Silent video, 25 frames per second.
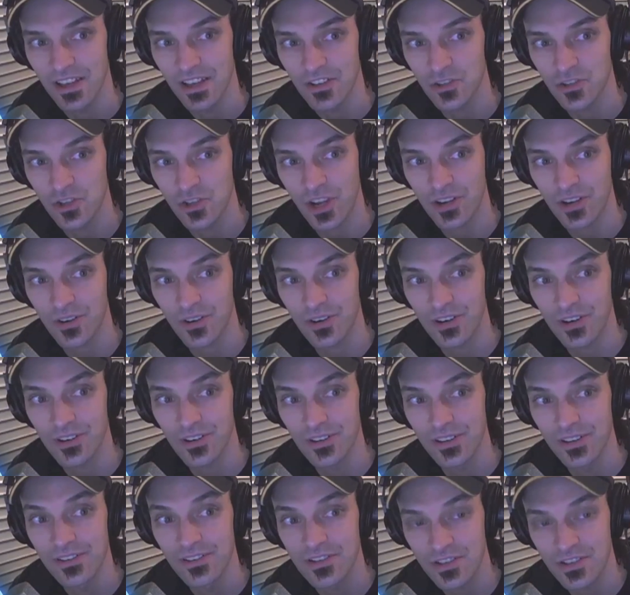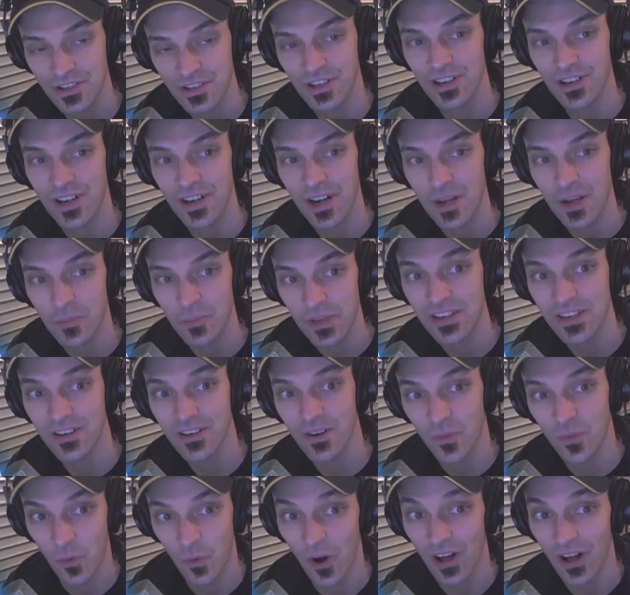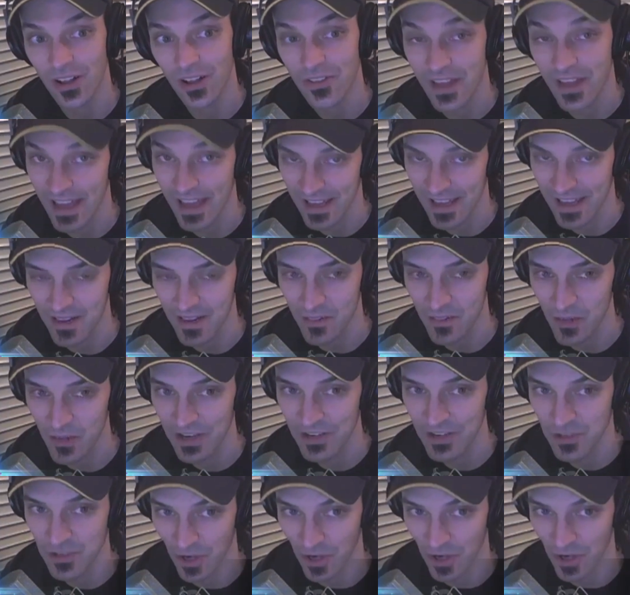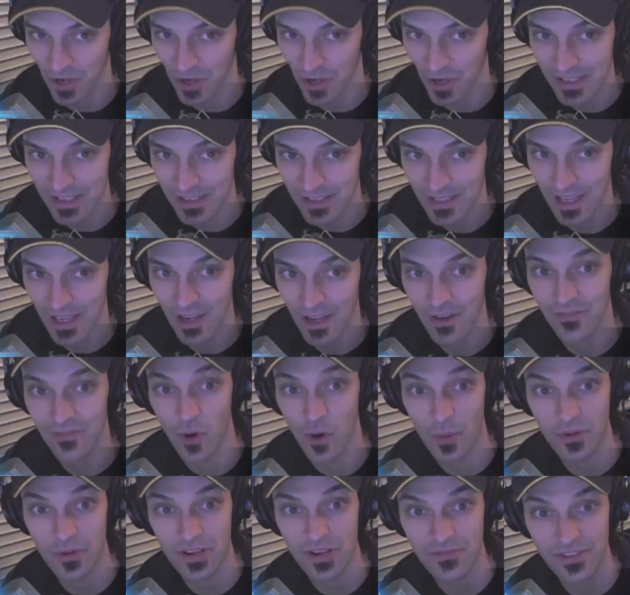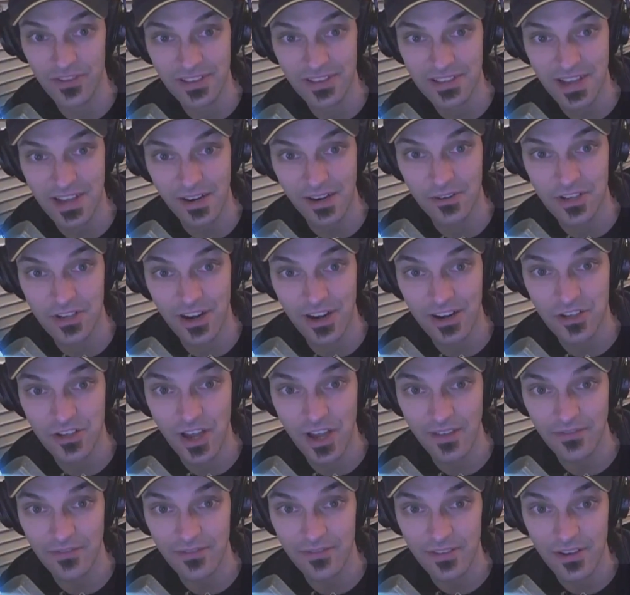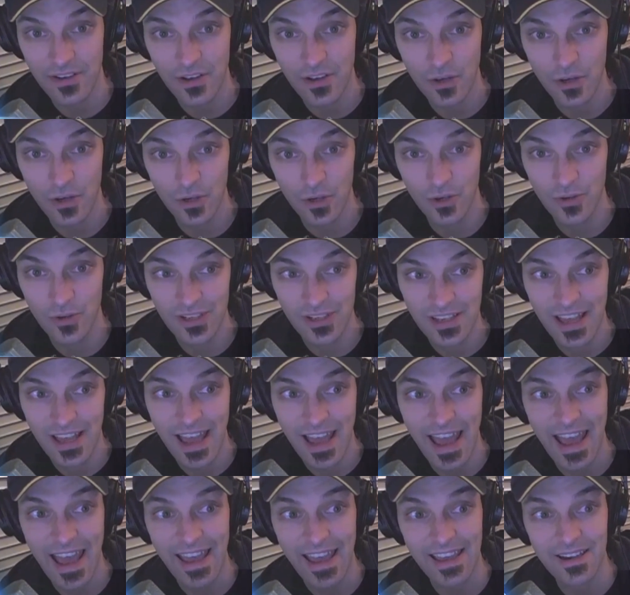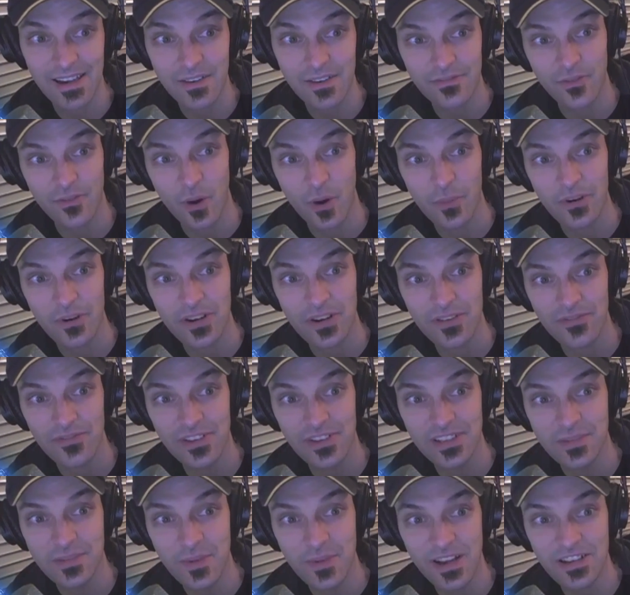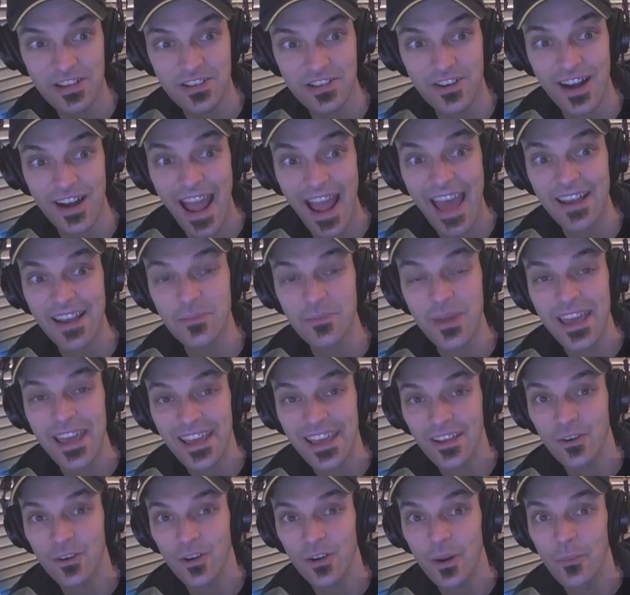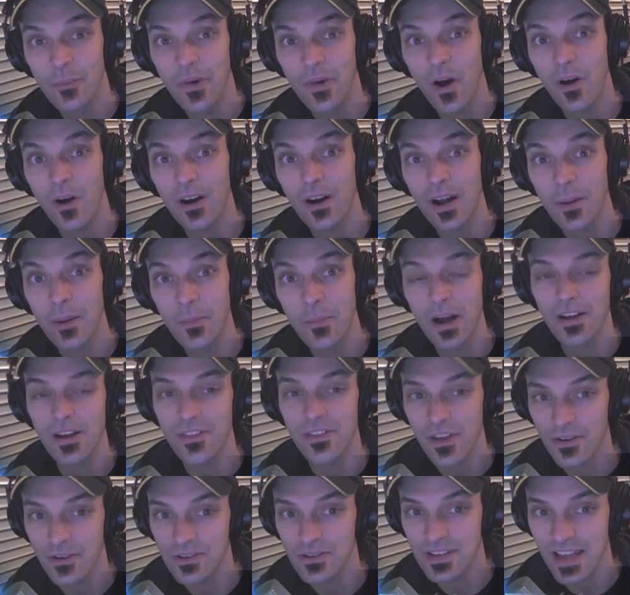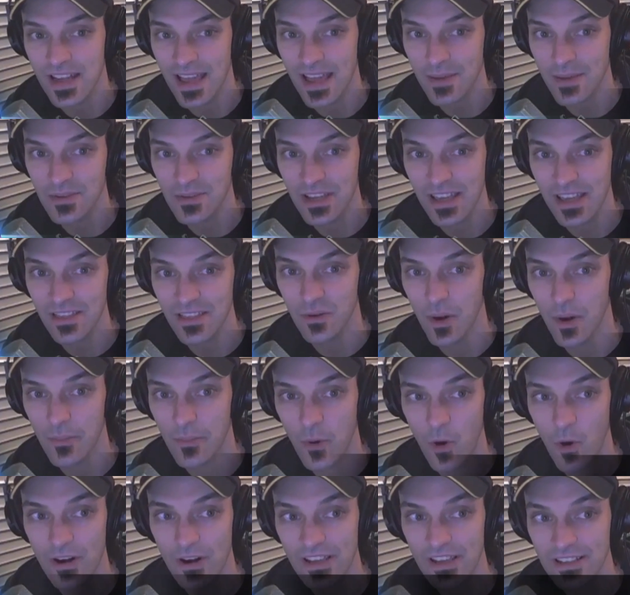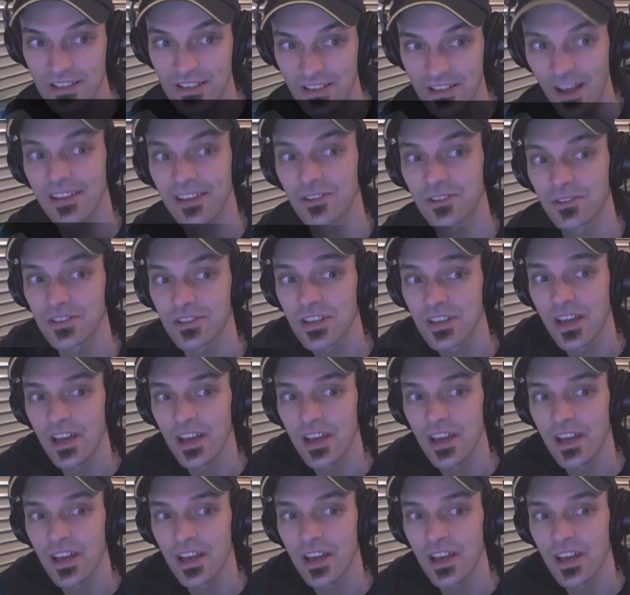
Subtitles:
General Sir Peter Wall, the head of the British Army, former Defense Secretary Jeff Hoon, and former Defense Minister Adam Ingram are among those named in the report, entitled